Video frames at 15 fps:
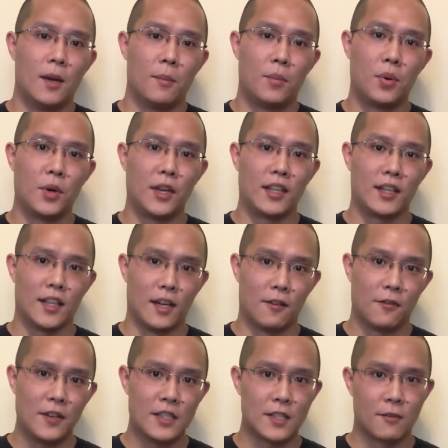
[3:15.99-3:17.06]
putting the
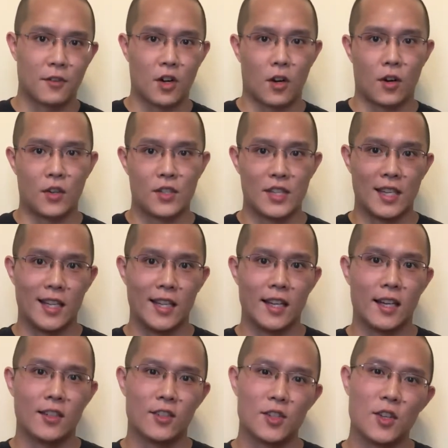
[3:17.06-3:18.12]
offensive cards in
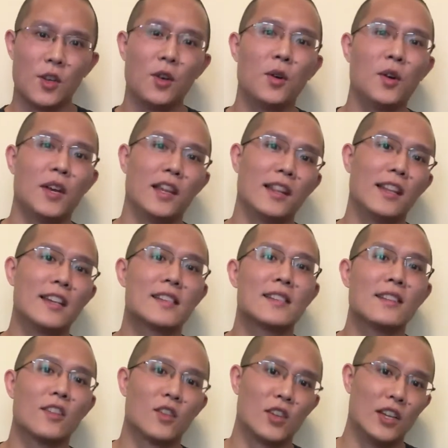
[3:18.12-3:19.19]
until at least
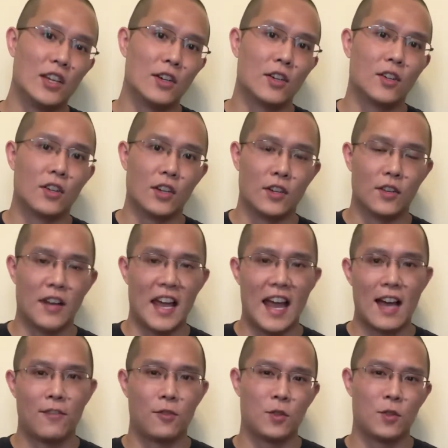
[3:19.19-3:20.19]
another year and a half,